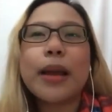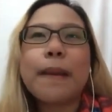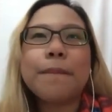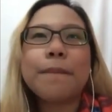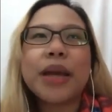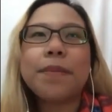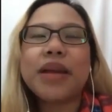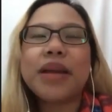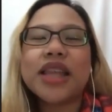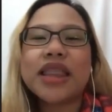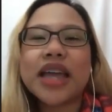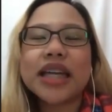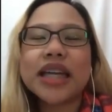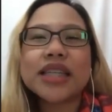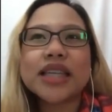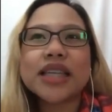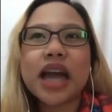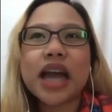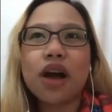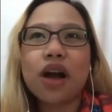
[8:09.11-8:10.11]
maybe
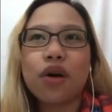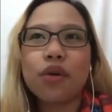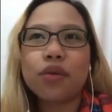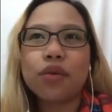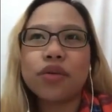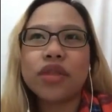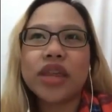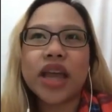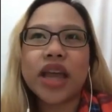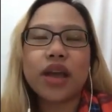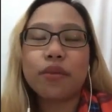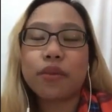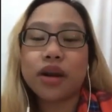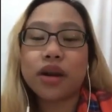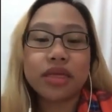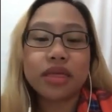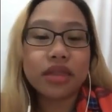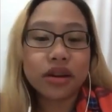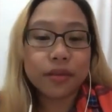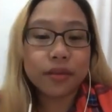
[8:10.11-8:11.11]
that's how they run their